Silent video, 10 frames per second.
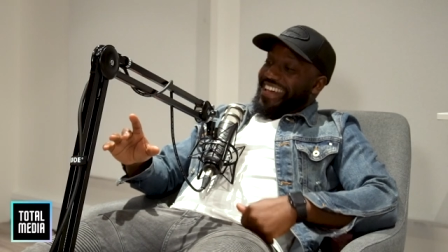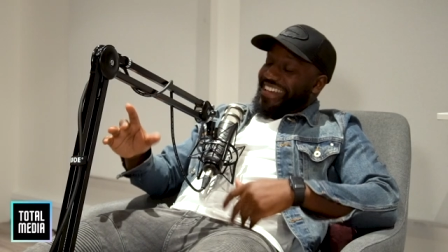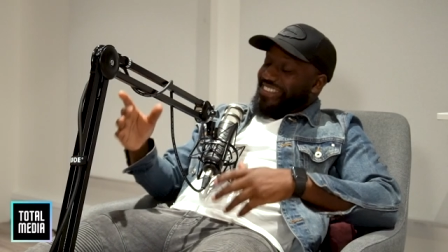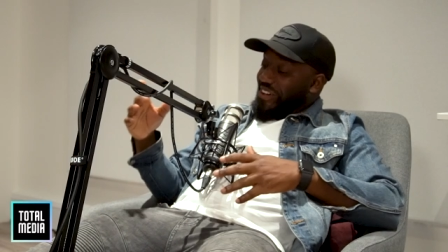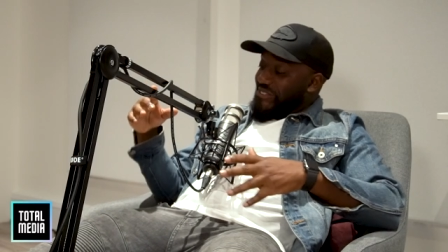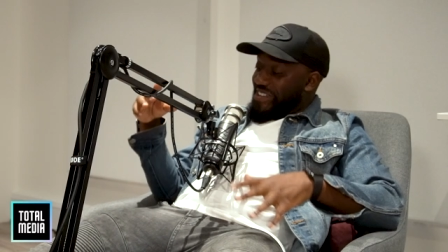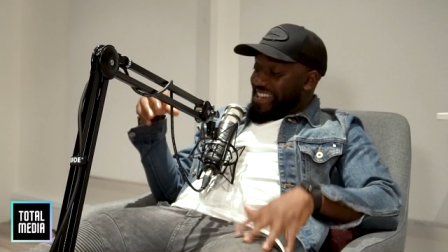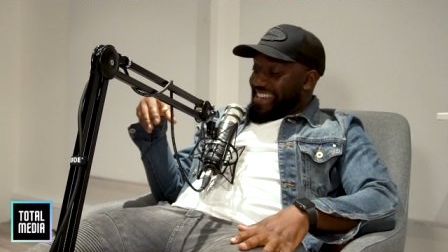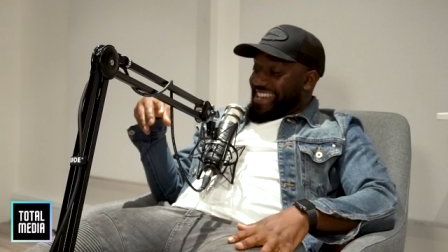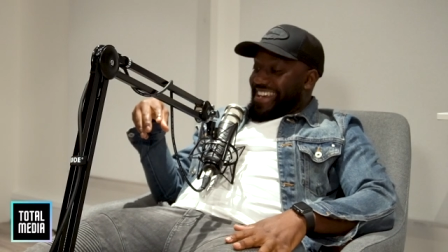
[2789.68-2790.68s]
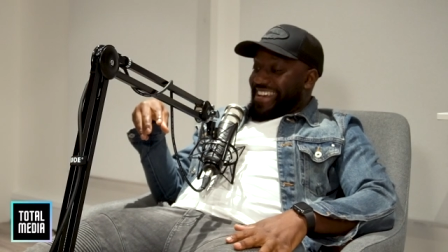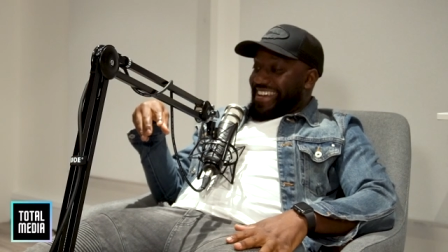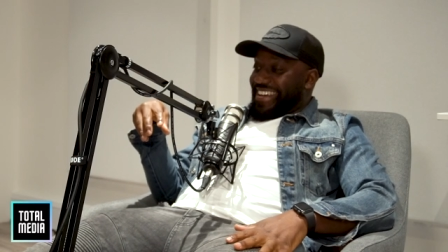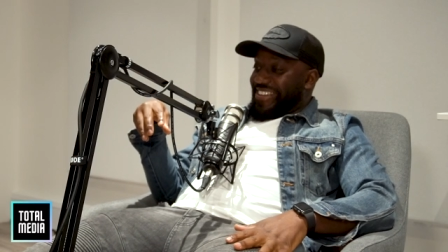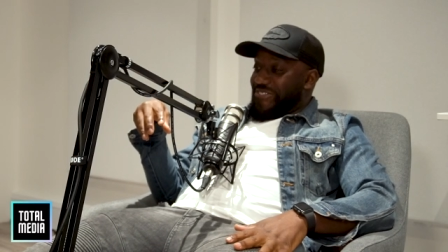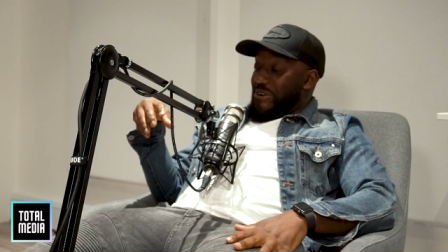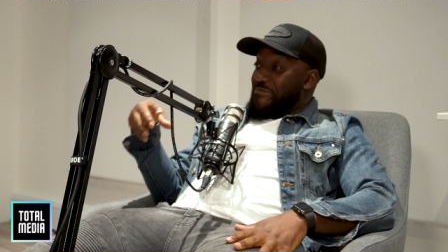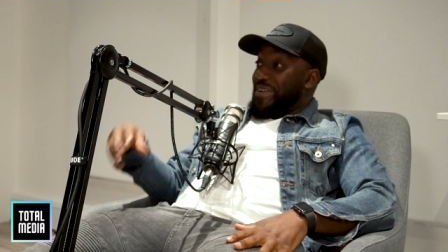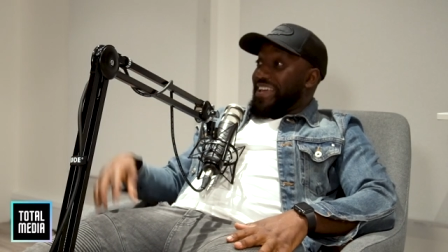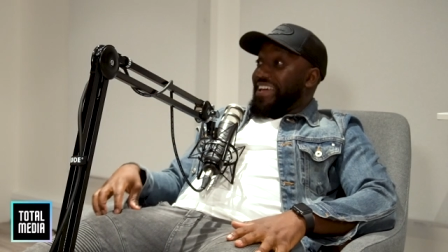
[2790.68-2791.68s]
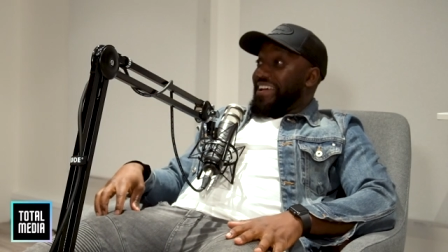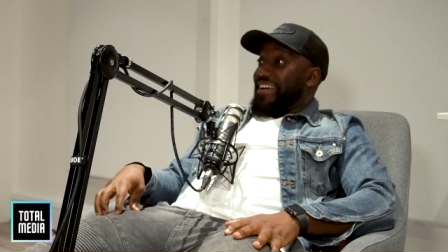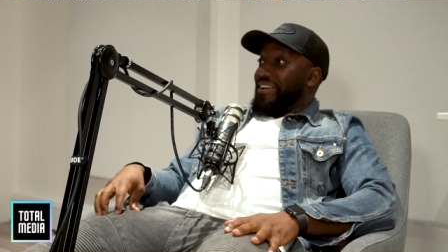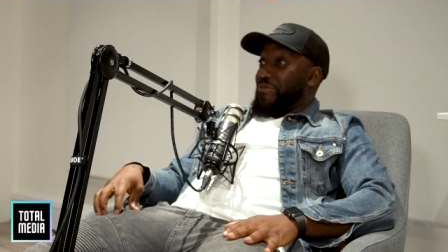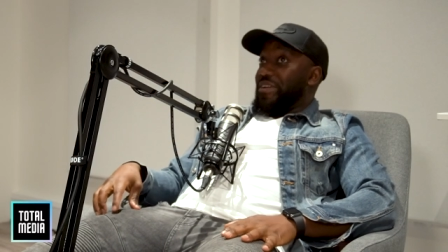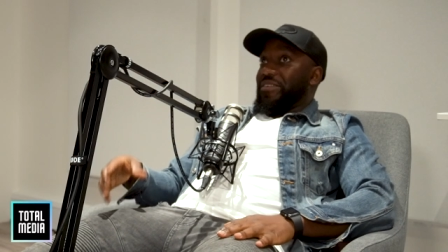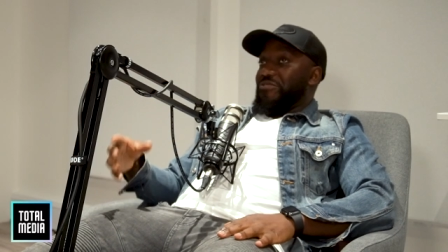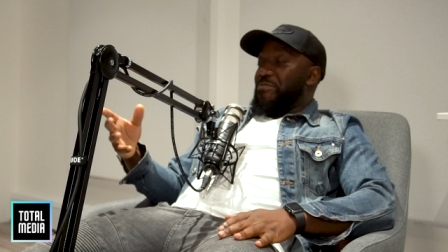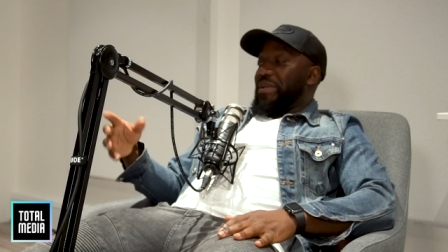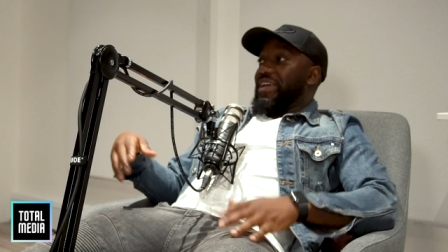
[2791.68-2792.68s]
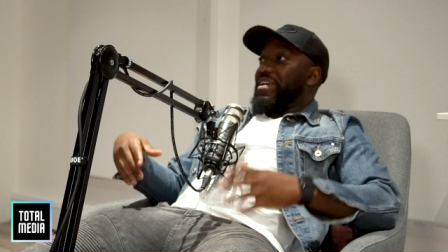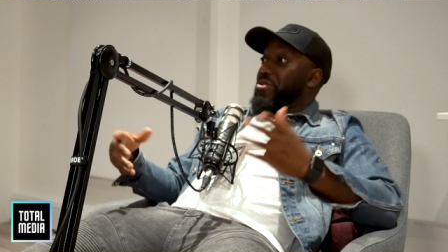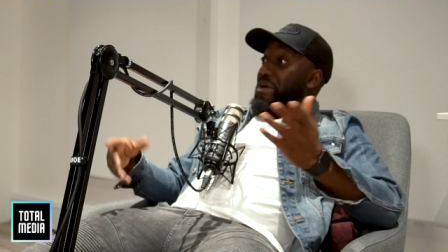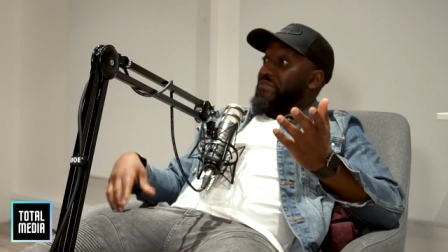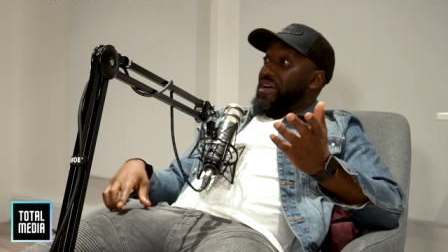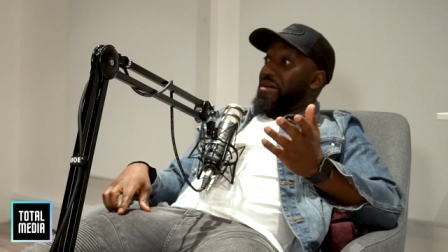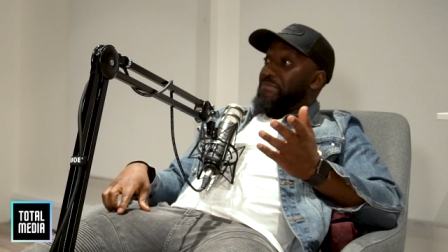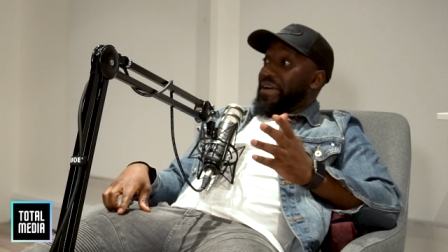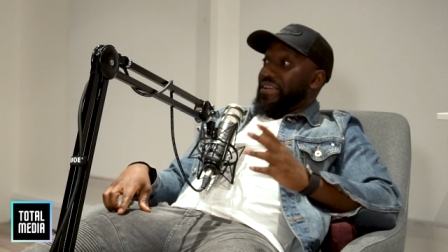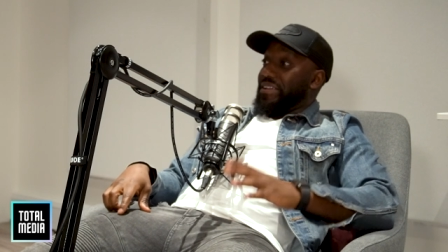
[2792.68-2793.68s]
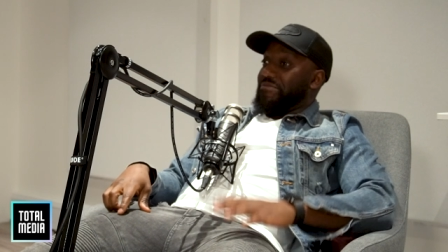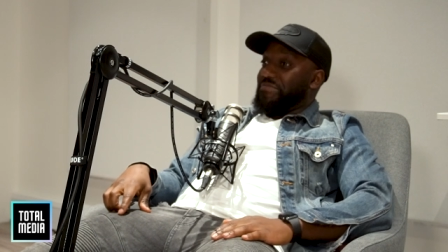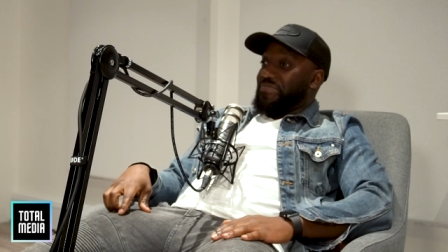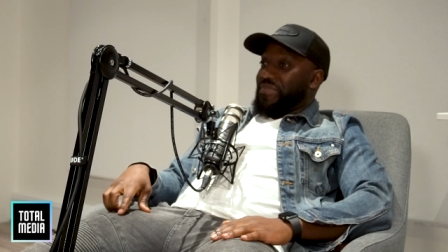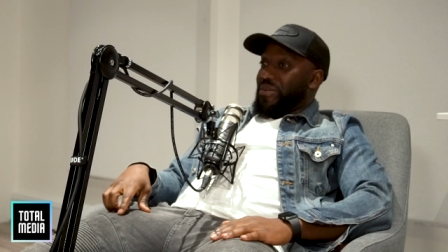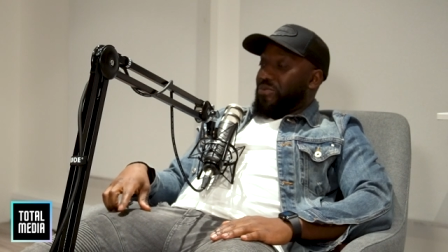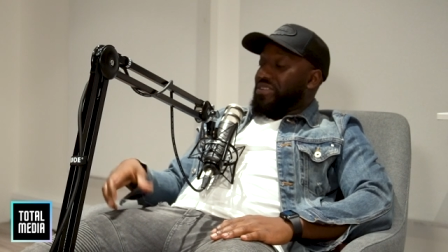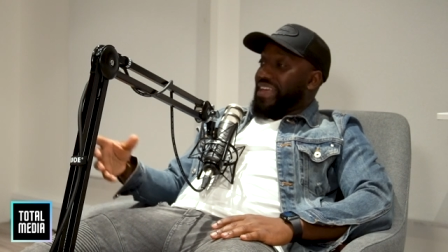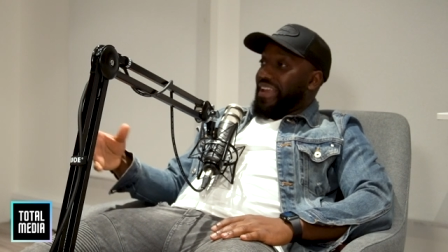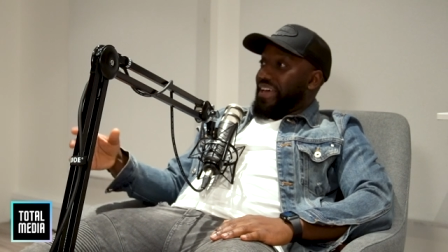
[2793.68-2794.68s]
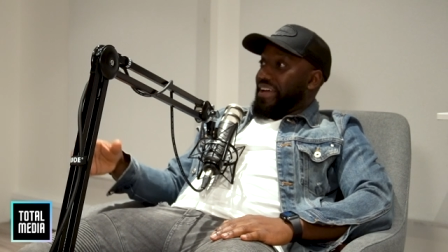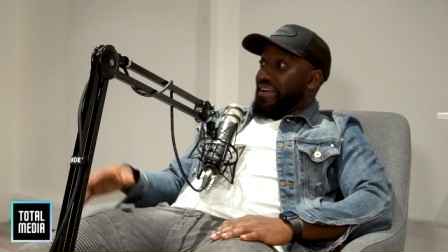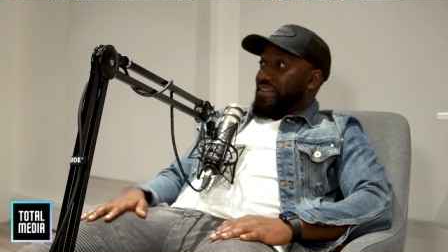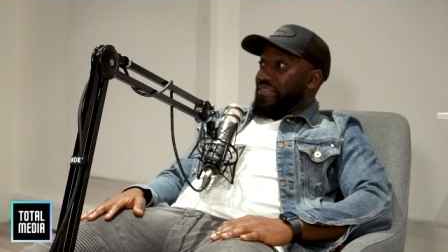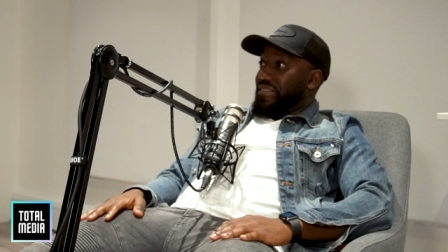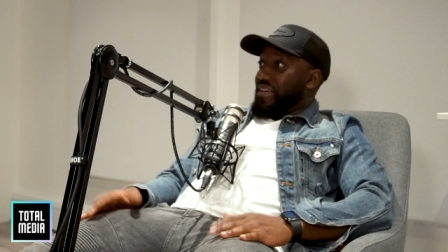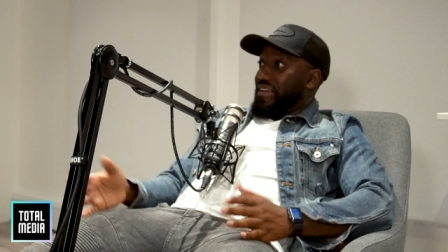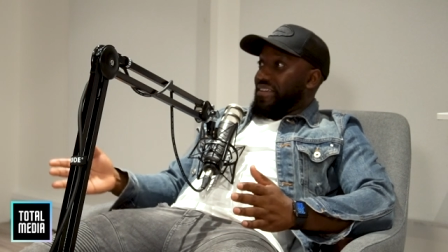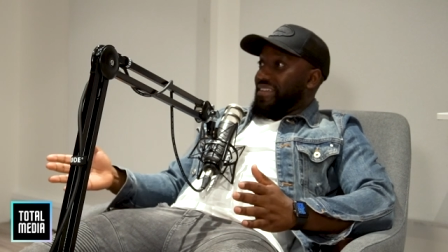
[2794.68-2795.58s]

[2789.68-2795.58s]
yeah. So Europa League, Europa League, UEFA Cup back then. What's that like? You, like,